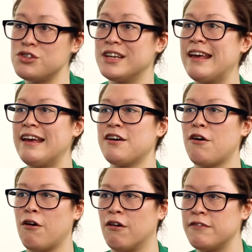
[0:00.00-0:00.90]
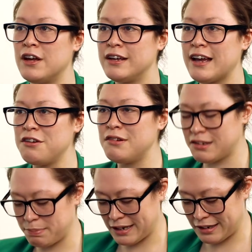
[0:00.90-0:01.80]
to kick off, can you
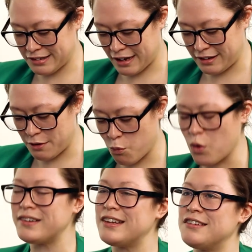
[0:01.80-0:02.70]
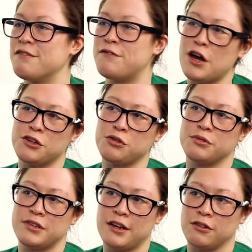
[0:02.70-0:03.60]
explain exactly what is a virtual
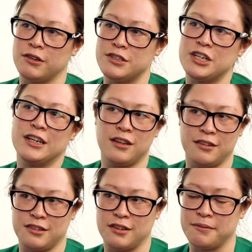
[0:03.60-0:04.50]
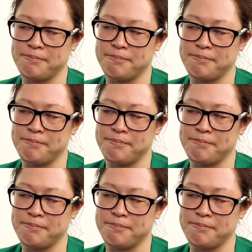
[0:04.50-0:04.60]
technology cluster?